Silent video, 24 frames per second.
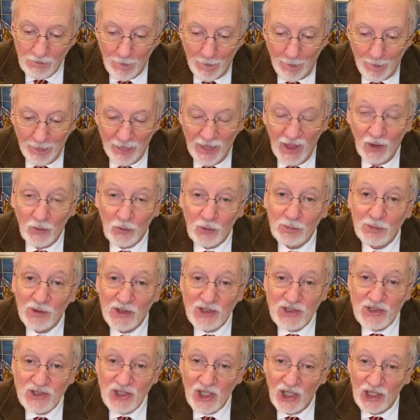That would be
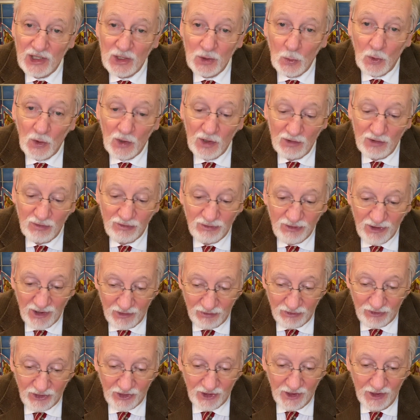January
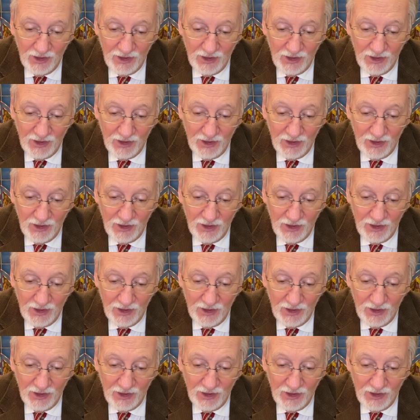5th,